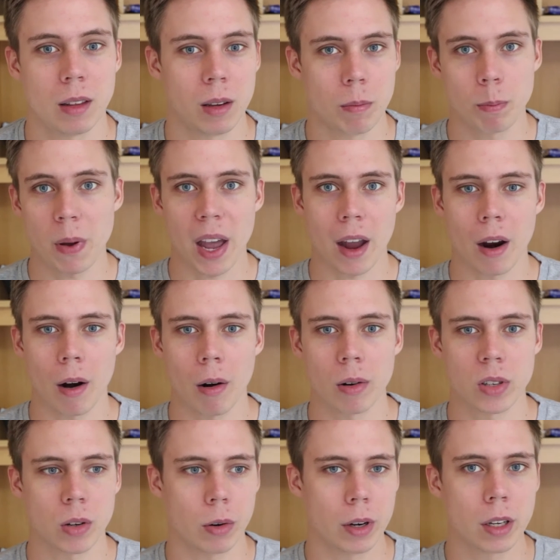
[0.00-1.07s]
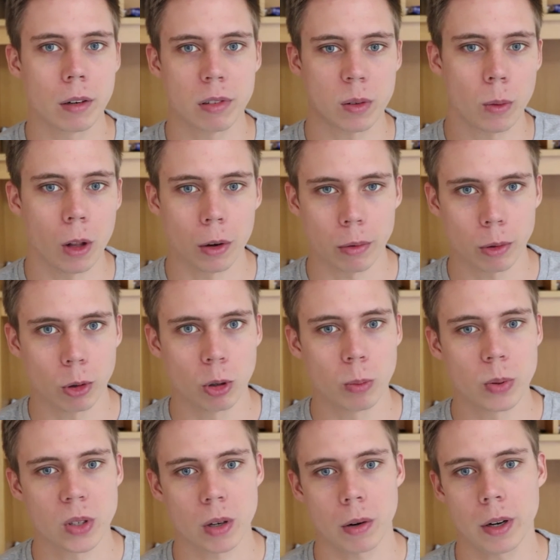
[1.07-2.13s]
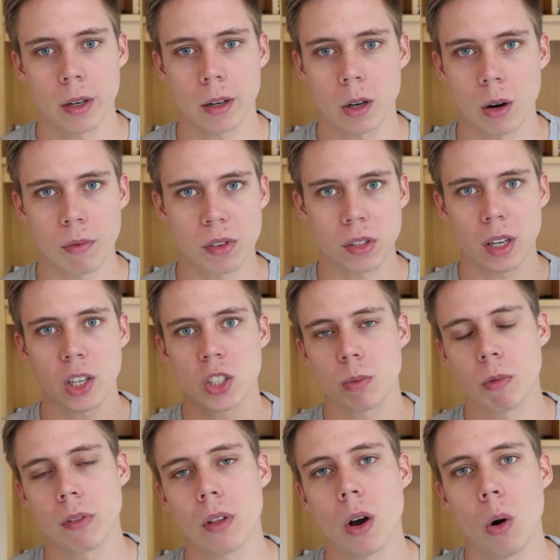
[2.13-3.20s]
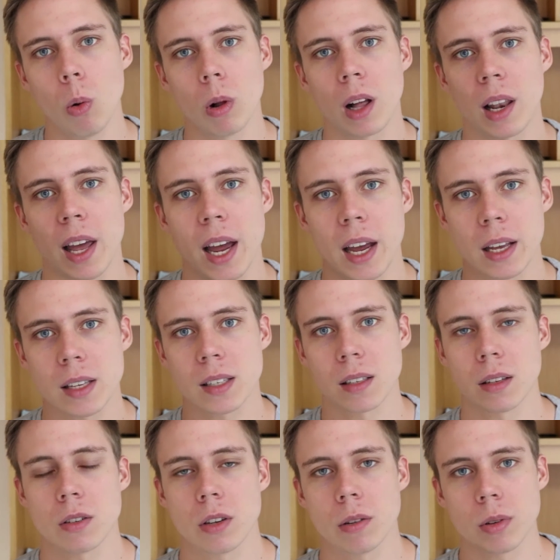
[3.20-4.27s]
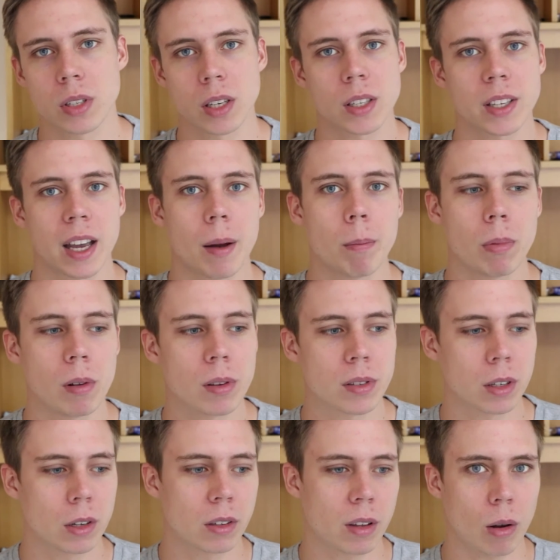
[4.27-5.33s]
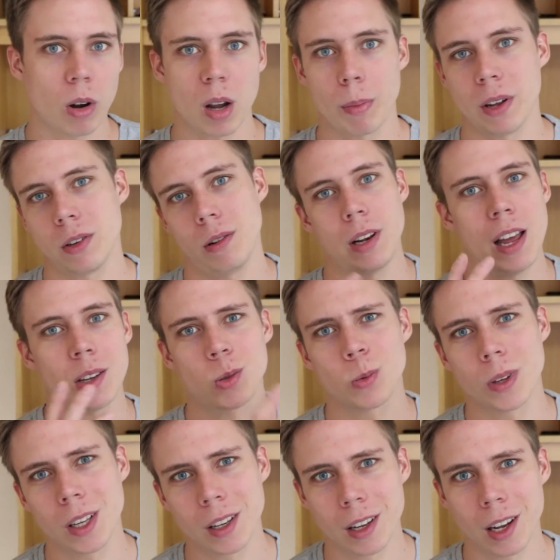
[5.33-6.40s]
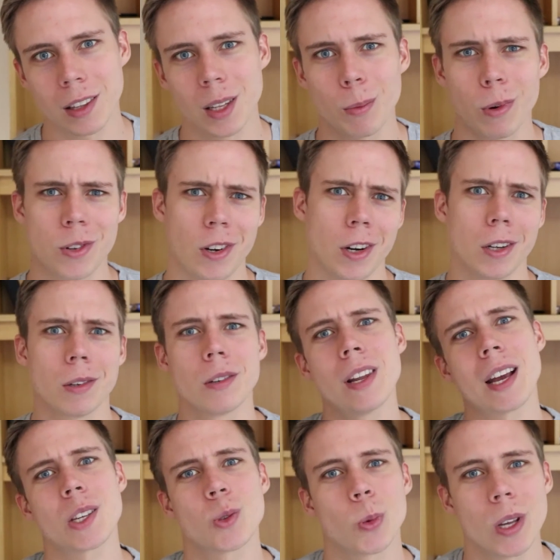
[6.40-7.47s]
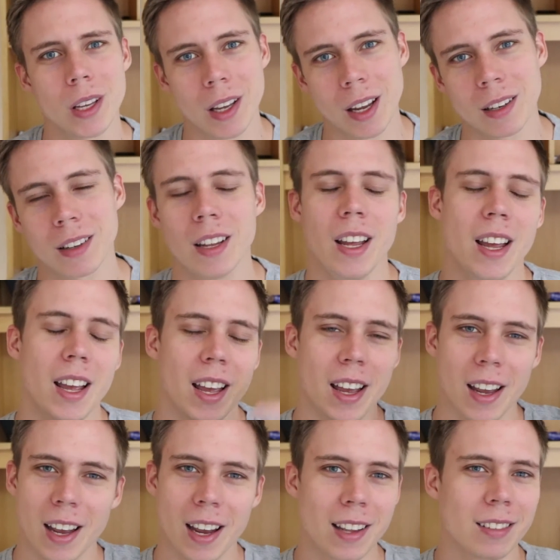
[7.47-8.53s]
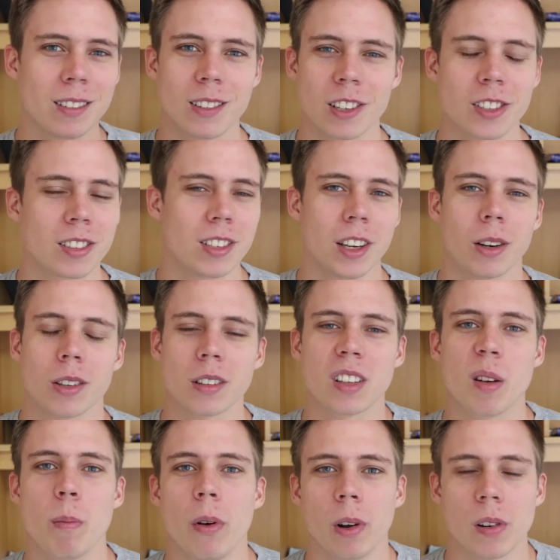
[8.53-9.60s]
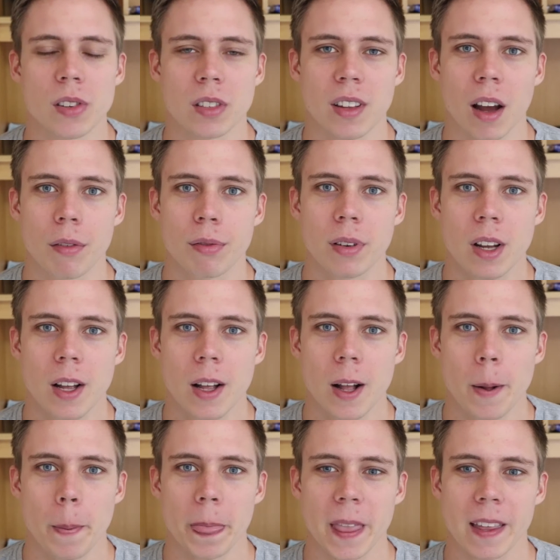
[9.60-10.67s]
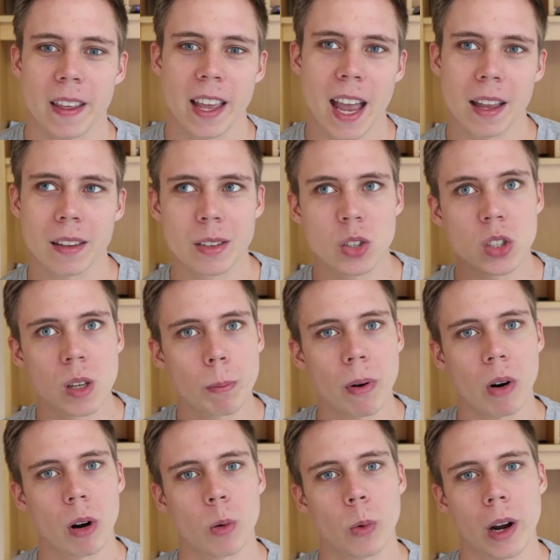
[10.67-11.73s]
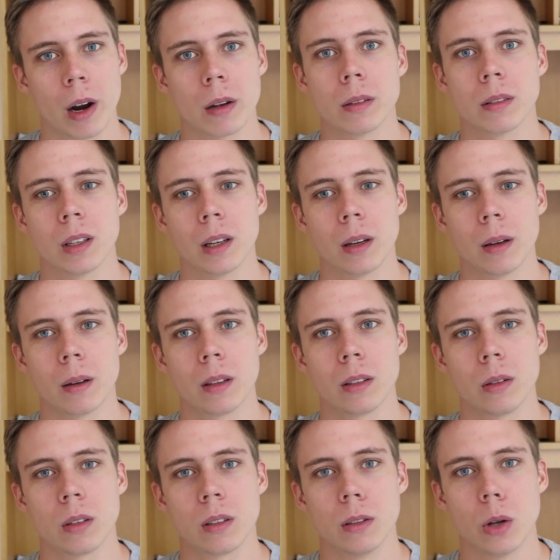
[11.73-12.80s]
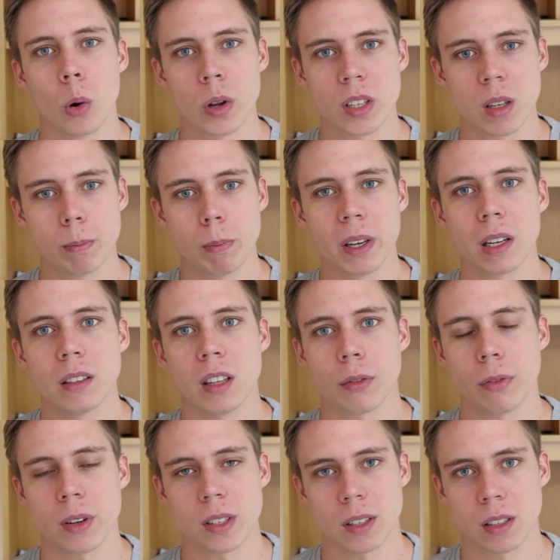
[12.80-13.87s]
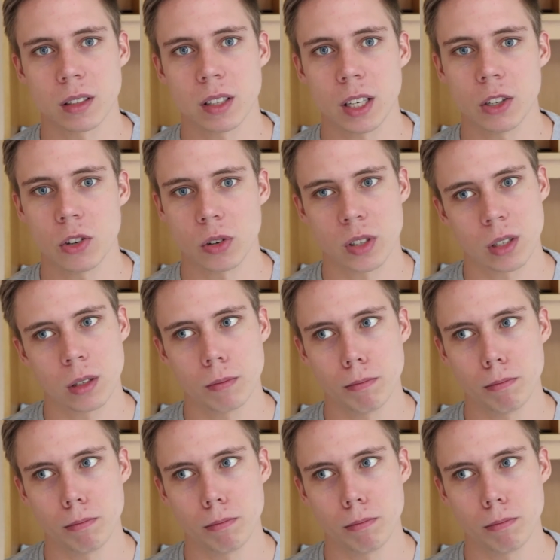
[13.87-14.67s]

in pairs or in small groups or in a conversation with the whole class, and you use examples and you talk about your last weekend and what you're gonna do next weekend, and just the typical stuff. And again, this is the part where you can notice the big differences in teachers,